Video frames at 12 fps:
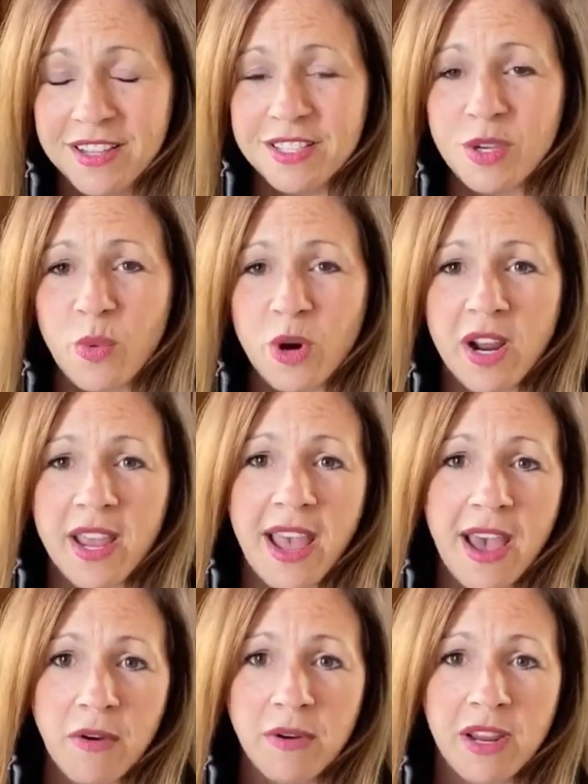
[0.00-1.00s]
So we're
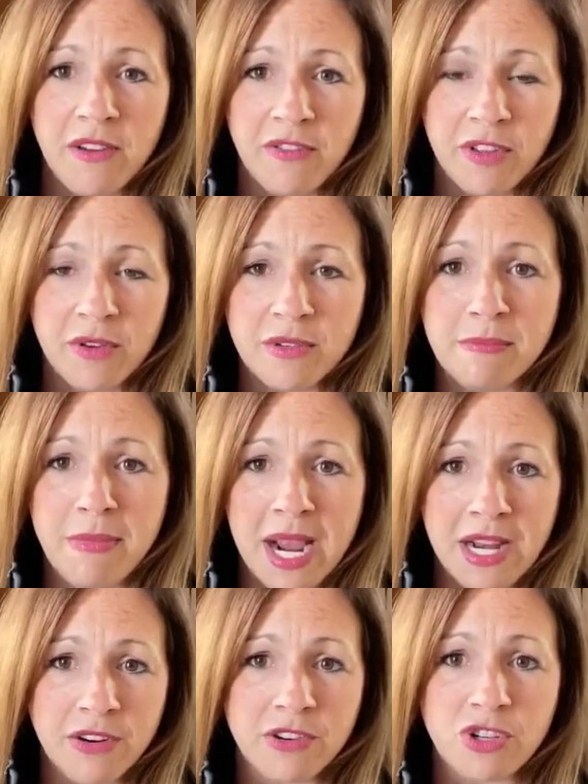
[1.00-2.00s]
accounting for those
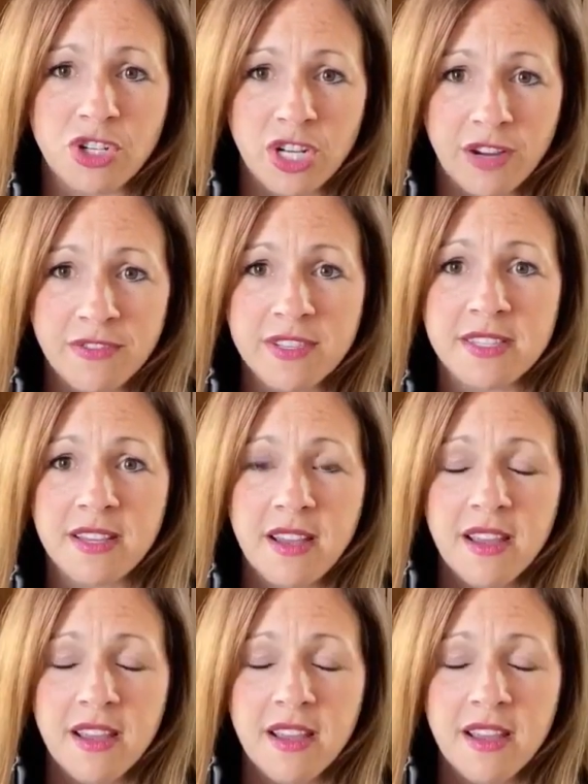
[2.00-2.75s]
minor shifts